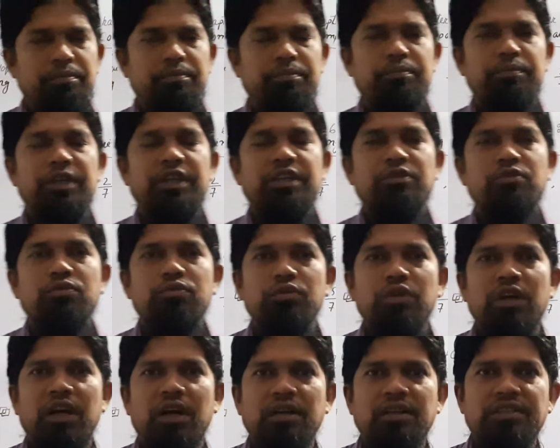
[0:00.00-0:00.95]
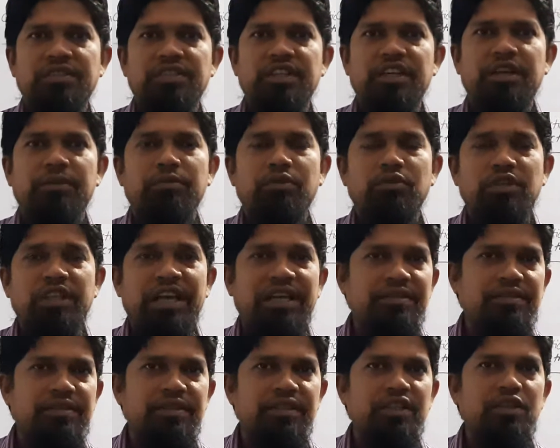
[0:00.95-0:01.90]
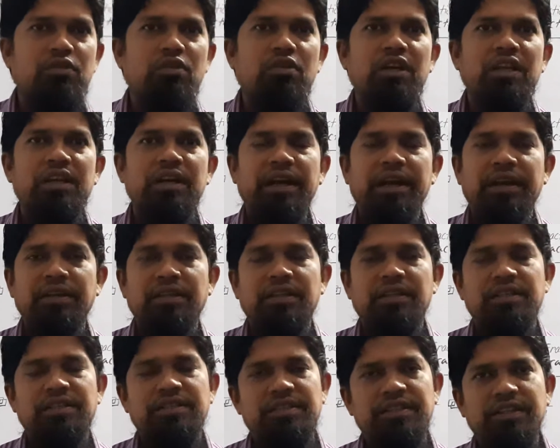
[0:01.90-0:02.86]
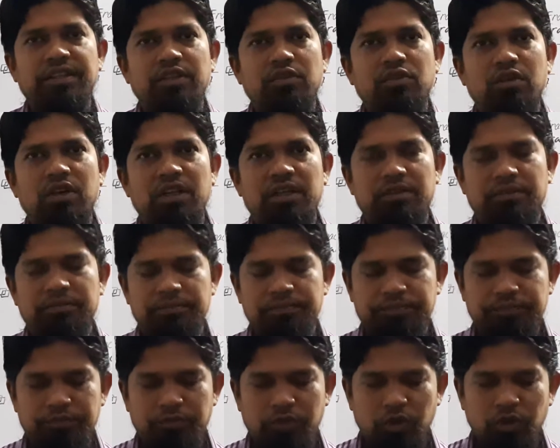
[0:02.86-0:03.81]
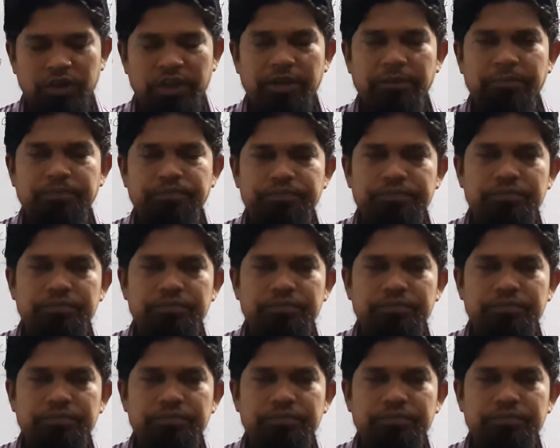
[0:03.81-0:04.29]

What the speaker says: make you understand about the ascending order and the descending order. Okay.